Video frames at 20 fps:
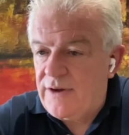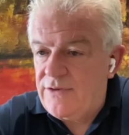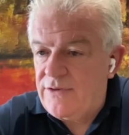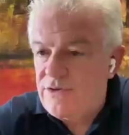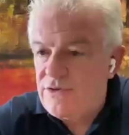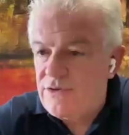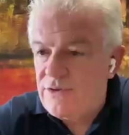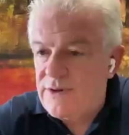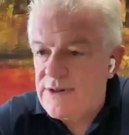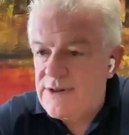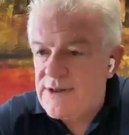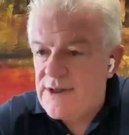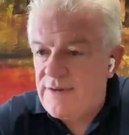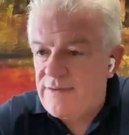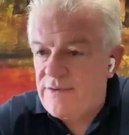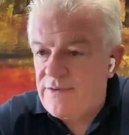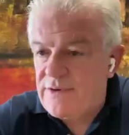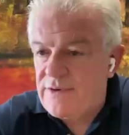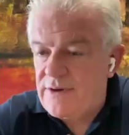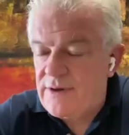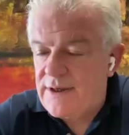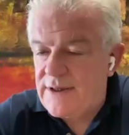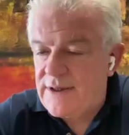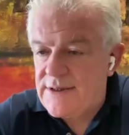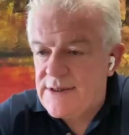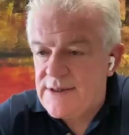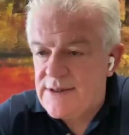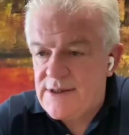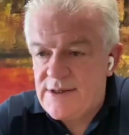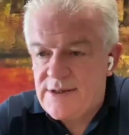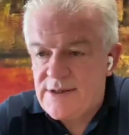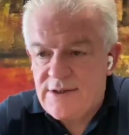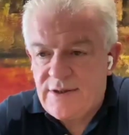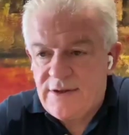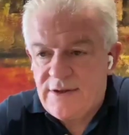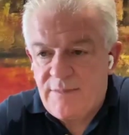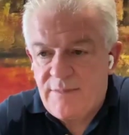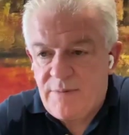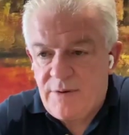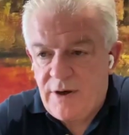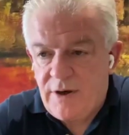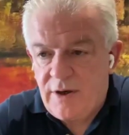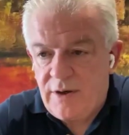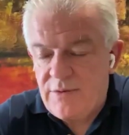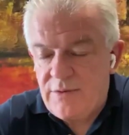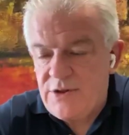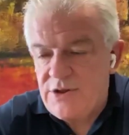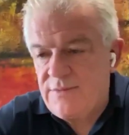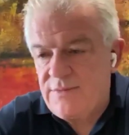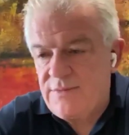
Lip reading: countries have a very consistent approach.